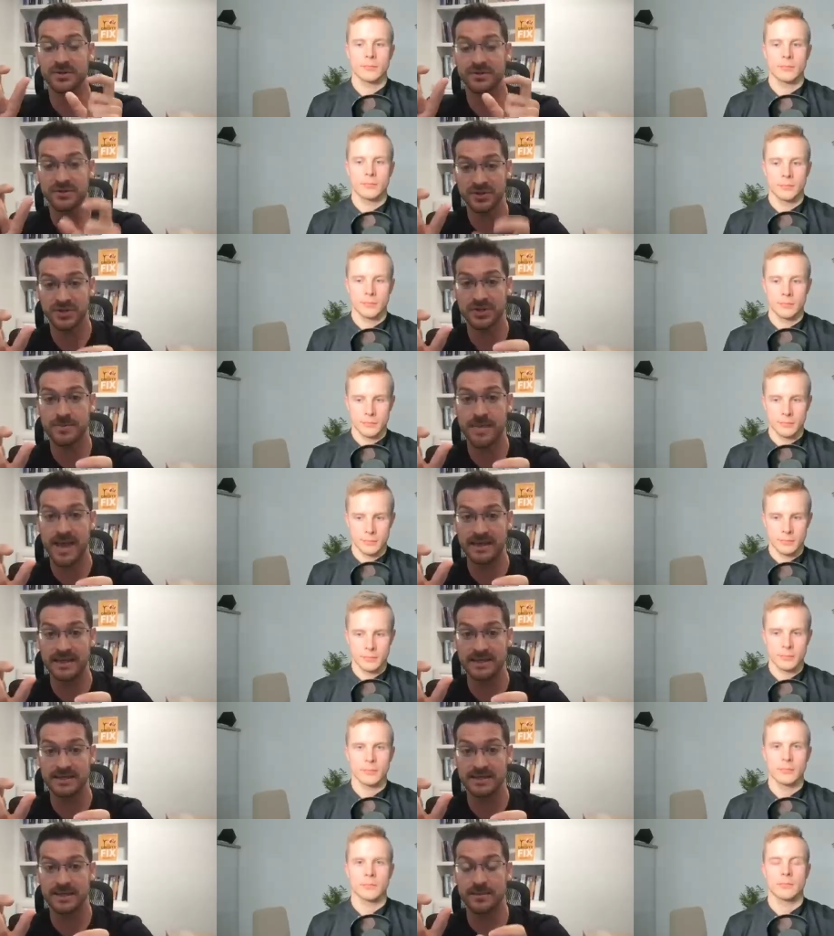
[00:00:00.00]
Speaker 1: deficient in
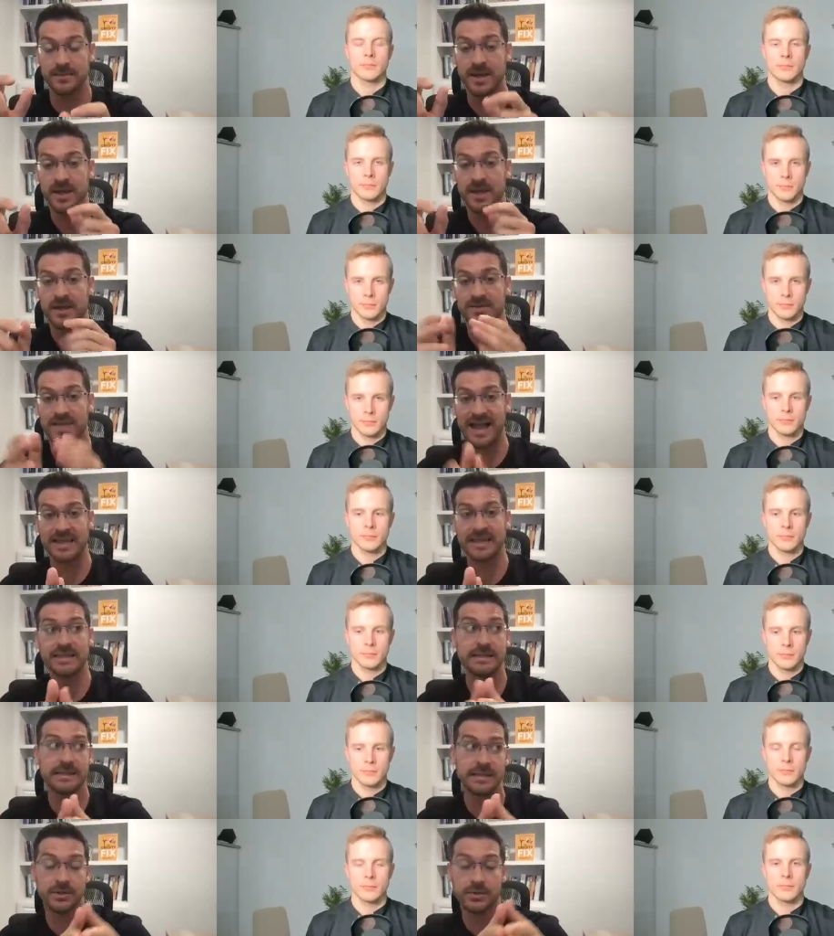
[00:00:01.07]
magnesium, that can
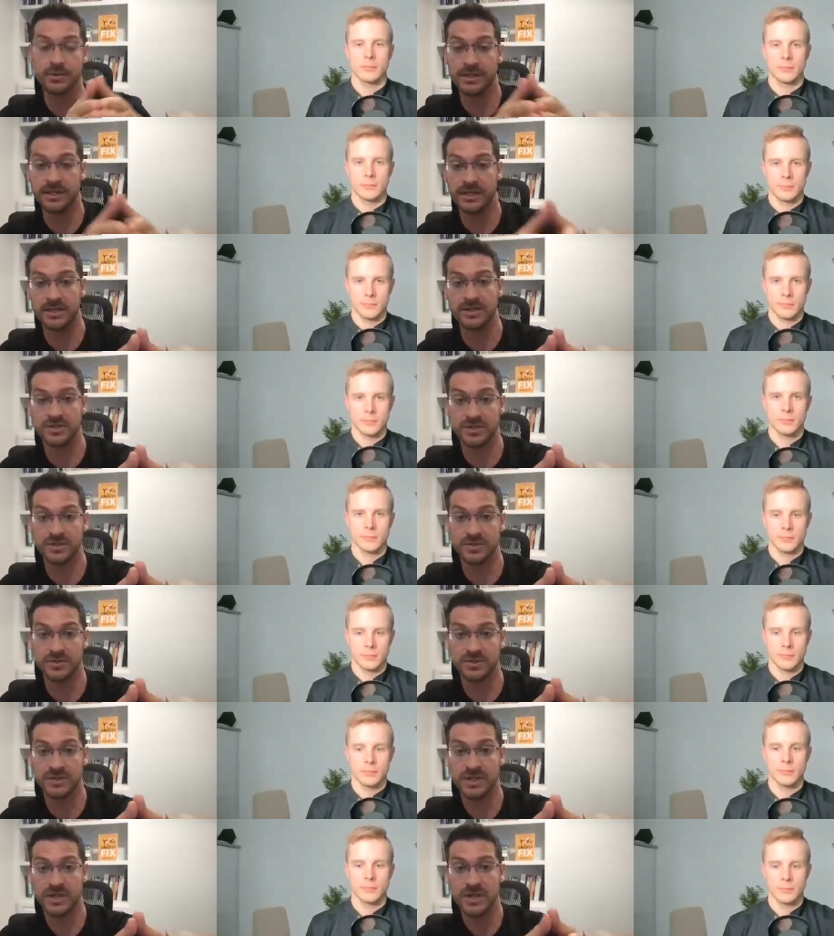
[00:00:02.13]
literally
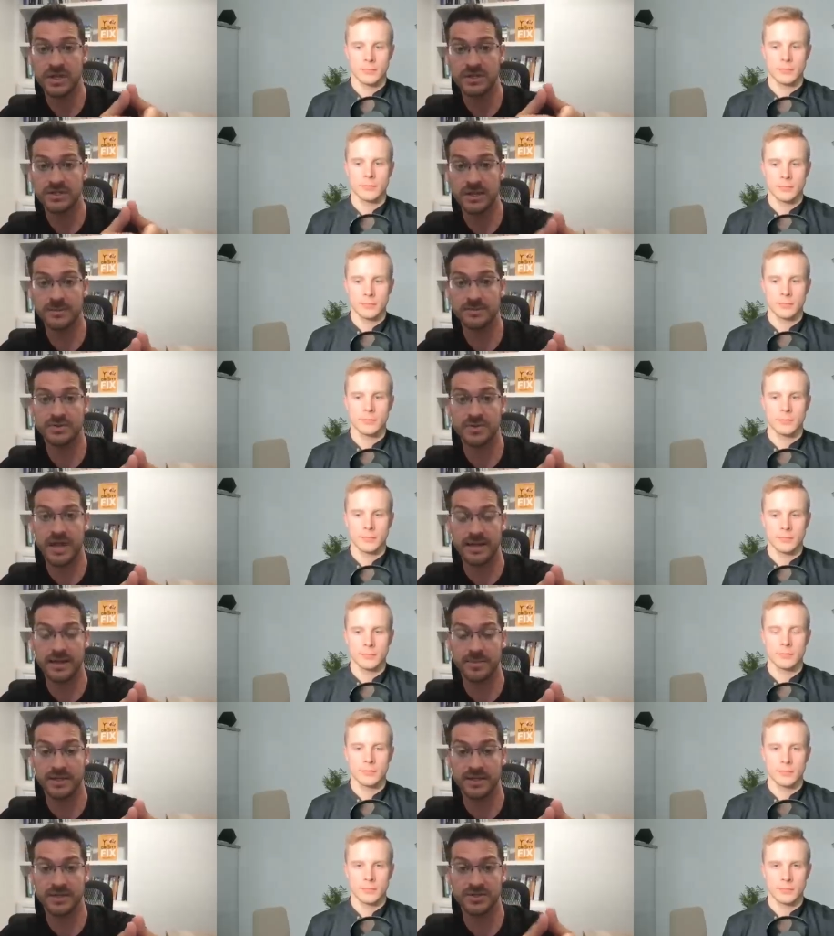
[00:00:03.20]
induce type 2
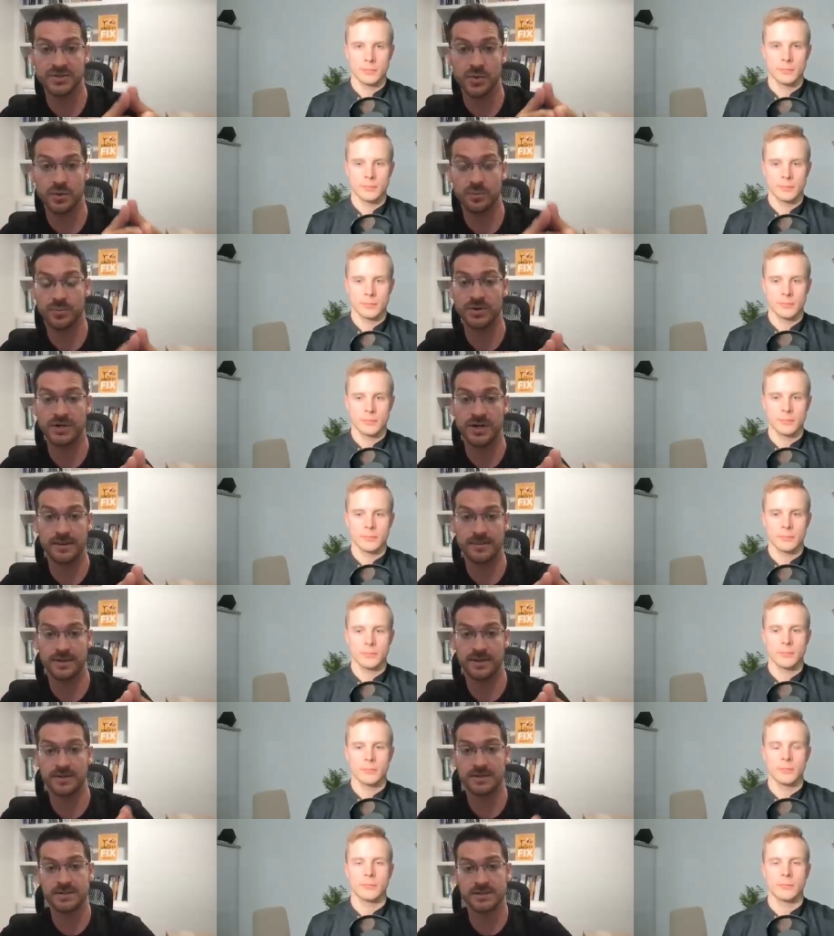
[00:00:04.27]
diabetes or
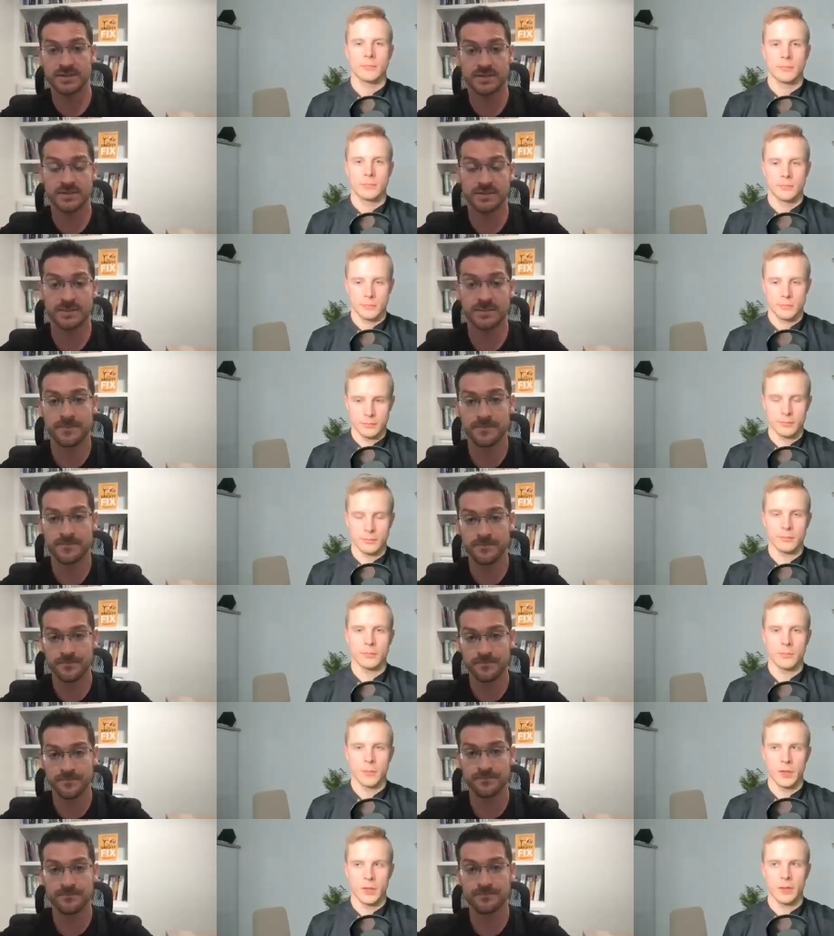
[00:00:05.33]
prediabetes.
Speaker 2: Mm,
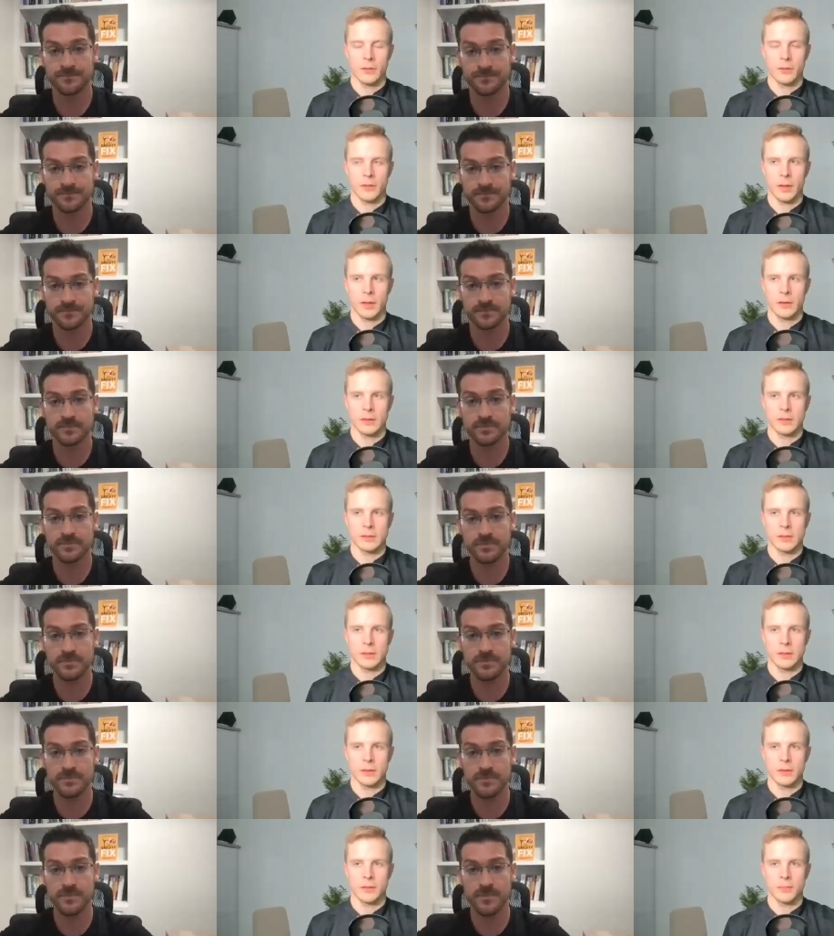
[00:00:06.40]
yeah. And
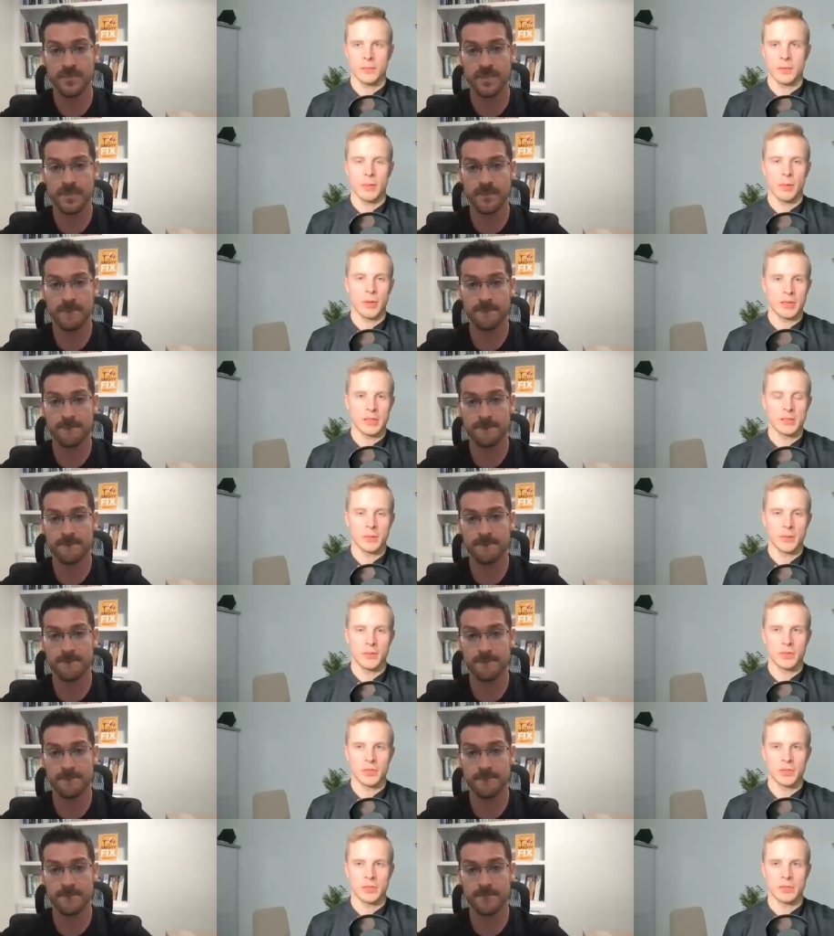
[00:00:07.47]
uh, yeah, magnesium
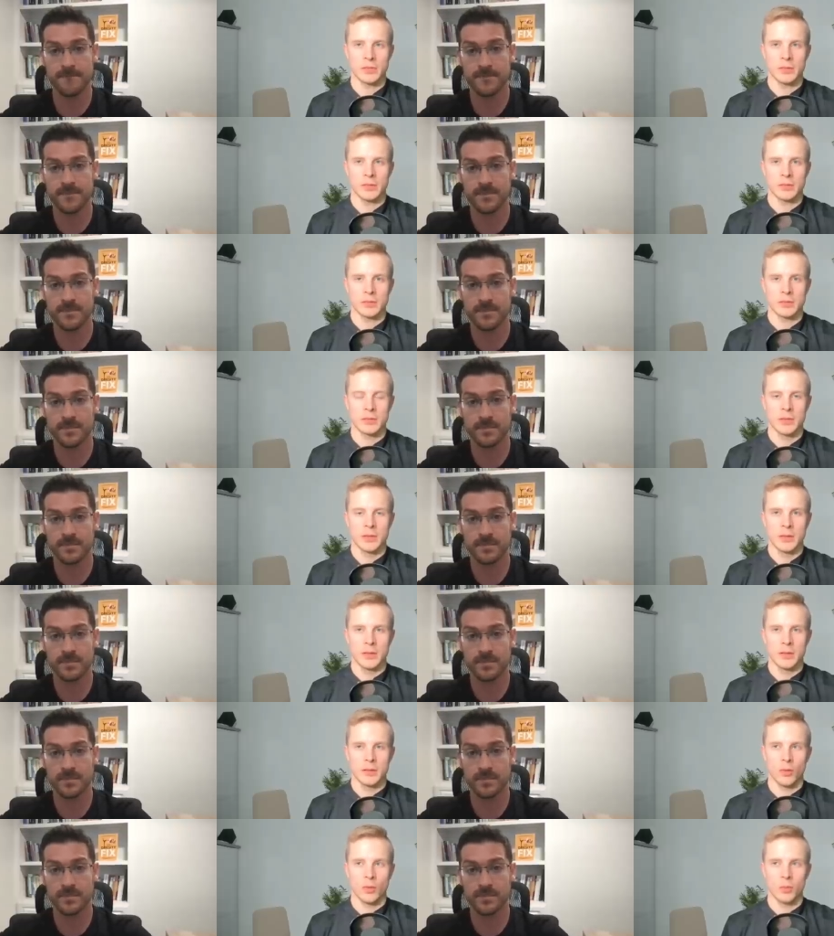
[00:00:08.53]
deficiency is
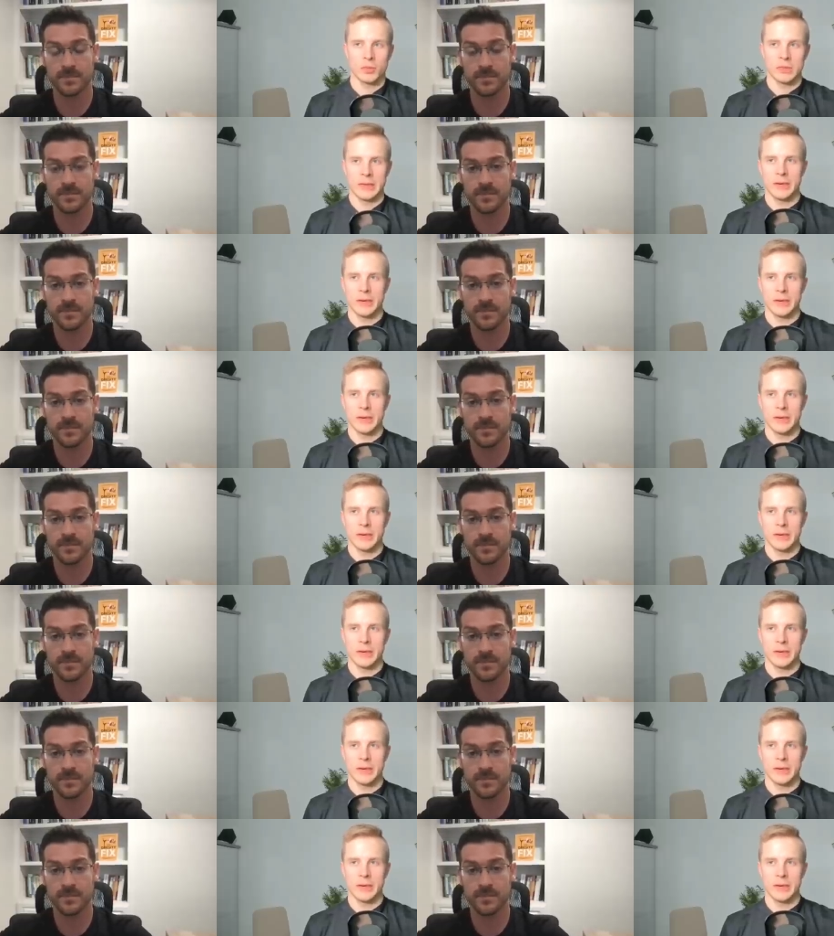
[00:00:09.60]
almost